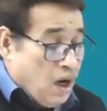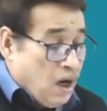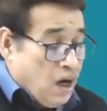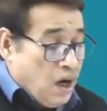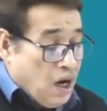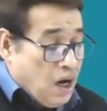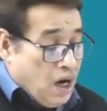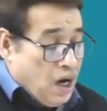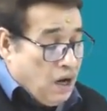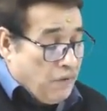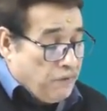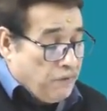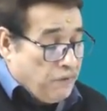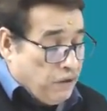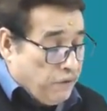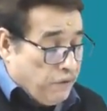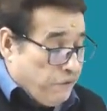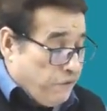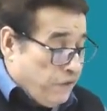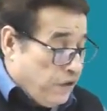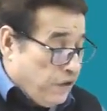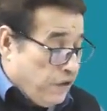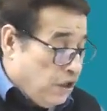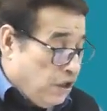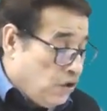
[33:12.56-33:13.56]
After
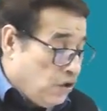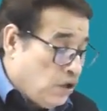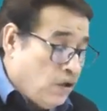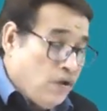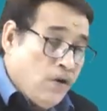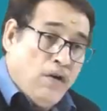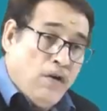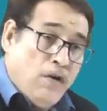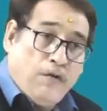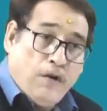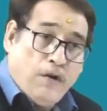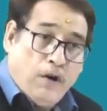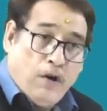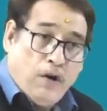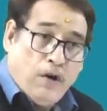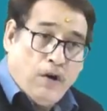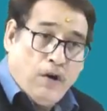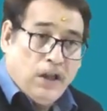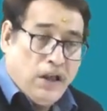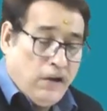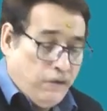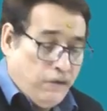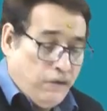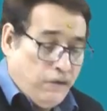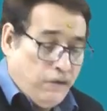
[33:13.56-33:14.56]
finishing off all
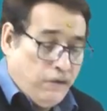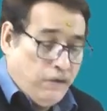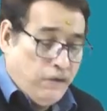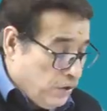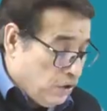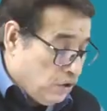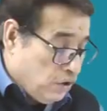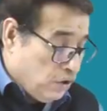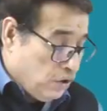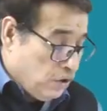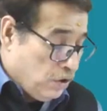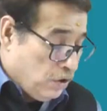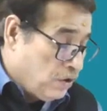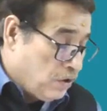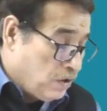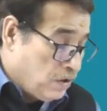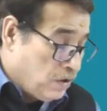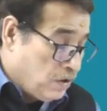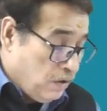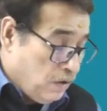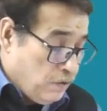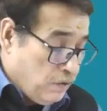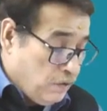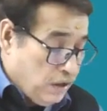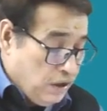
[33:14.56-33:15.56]
the information which is
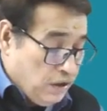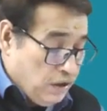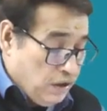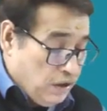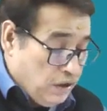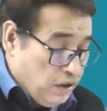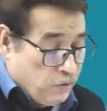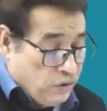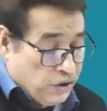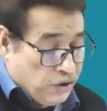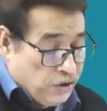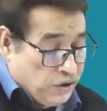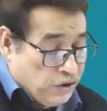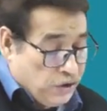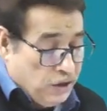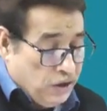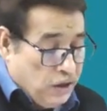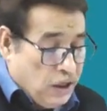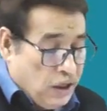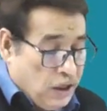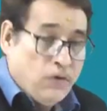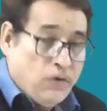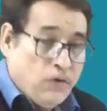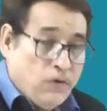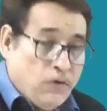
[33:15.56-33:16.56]
given in the question,
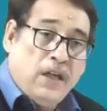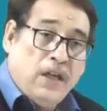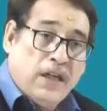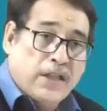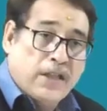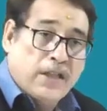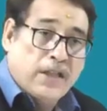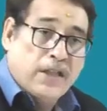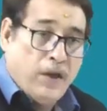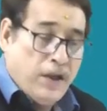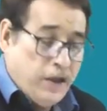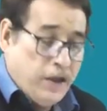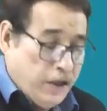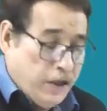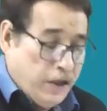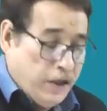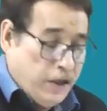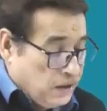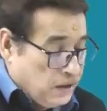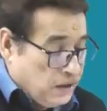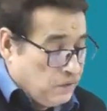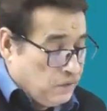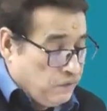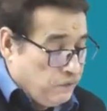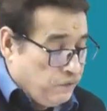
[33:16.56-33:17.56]
now the next point
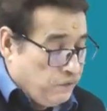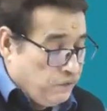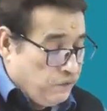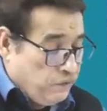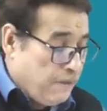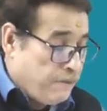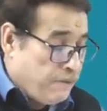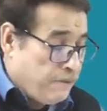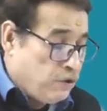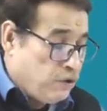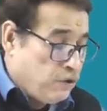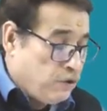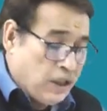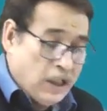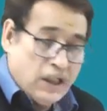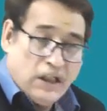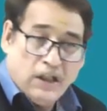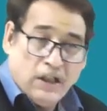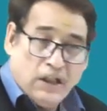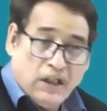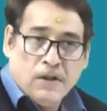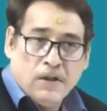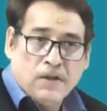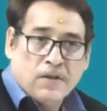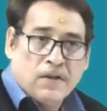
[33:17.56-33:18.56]
is we have to tally
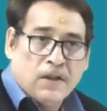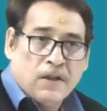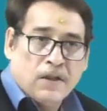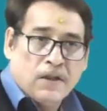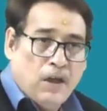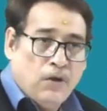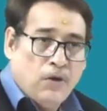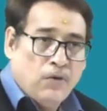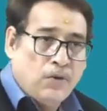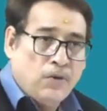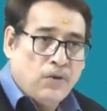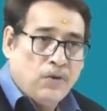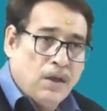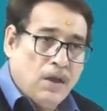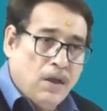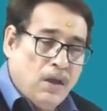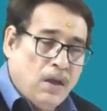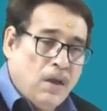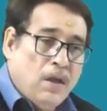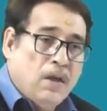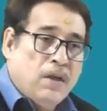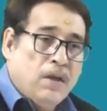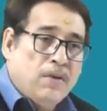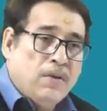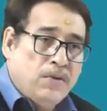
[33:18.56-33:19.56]
this account.
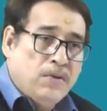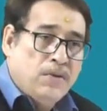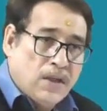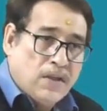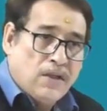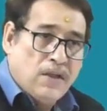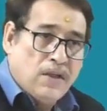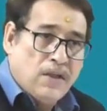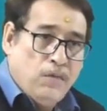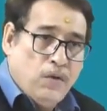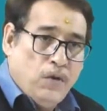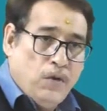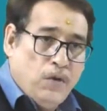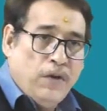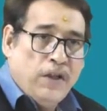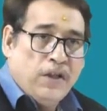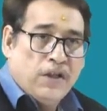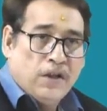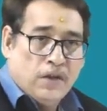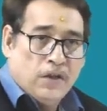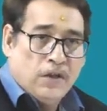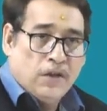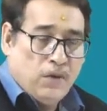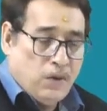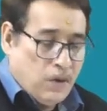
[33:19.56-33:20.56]
Just a moment
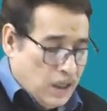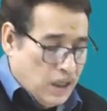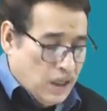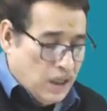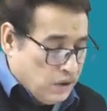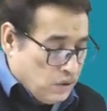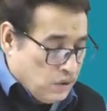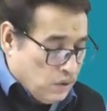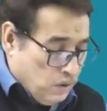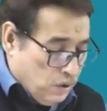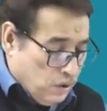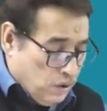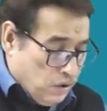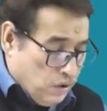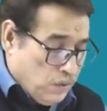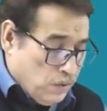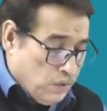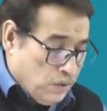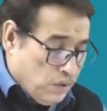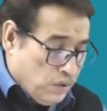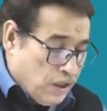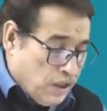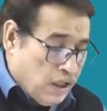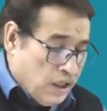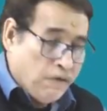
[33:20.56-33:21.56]
ago I told you
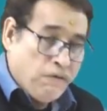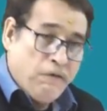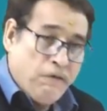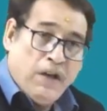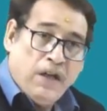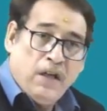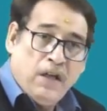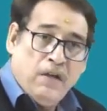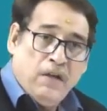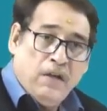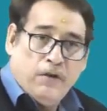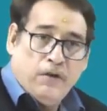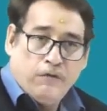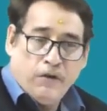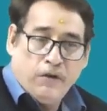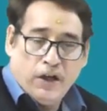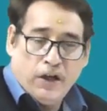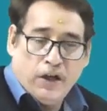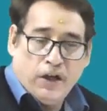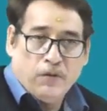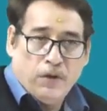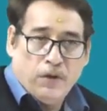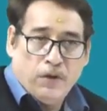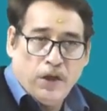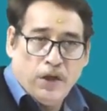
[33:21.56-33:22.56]
that whenever we
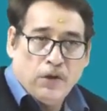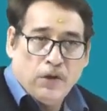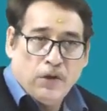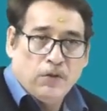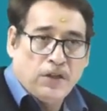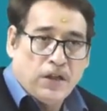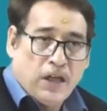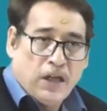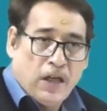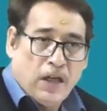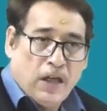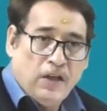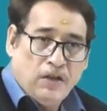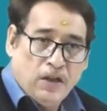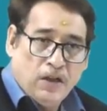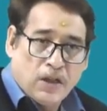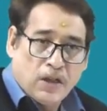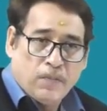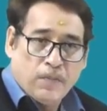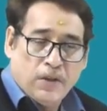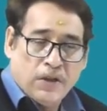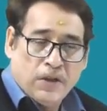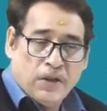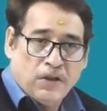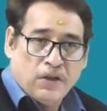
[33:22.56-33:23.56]
are going to tally this
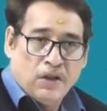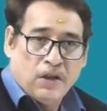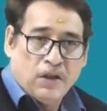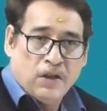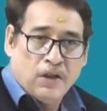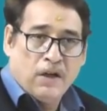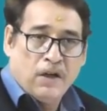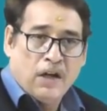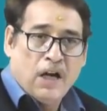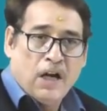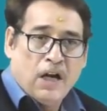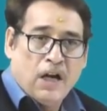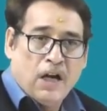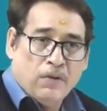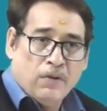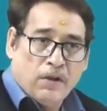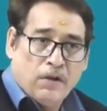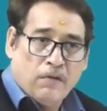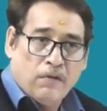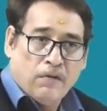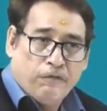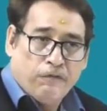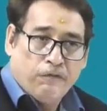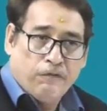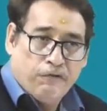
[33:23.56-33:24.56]
particular account,
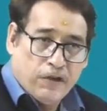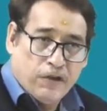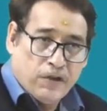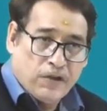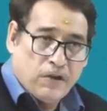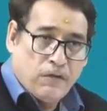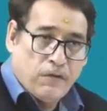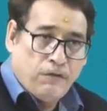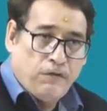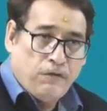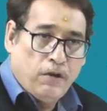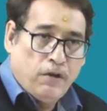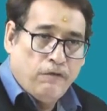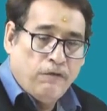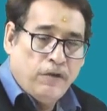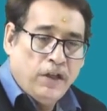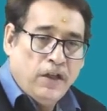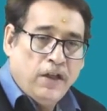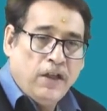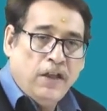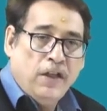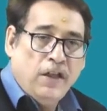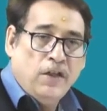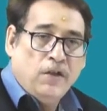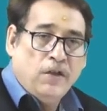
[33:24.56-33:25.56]
first of all, we
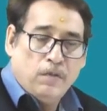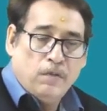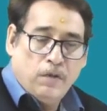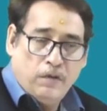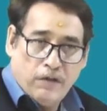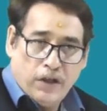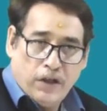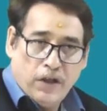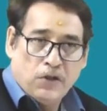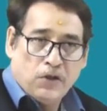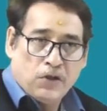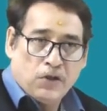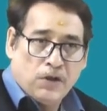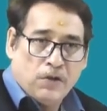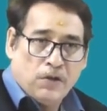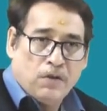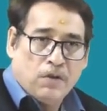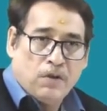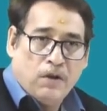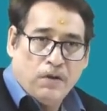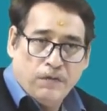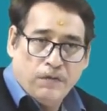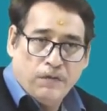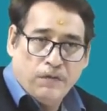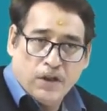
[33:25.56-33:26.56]
need to be very sure
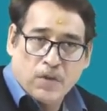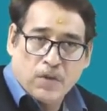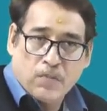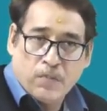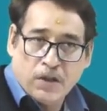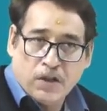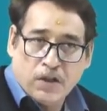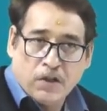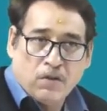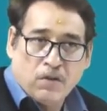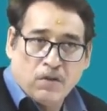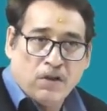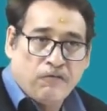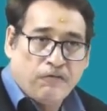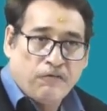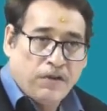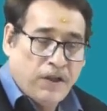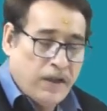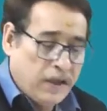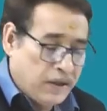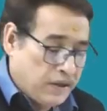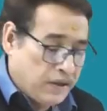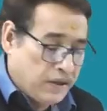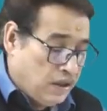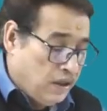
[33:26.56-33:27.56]
of this particular
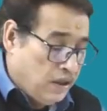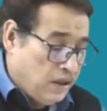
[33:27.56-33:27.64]
fact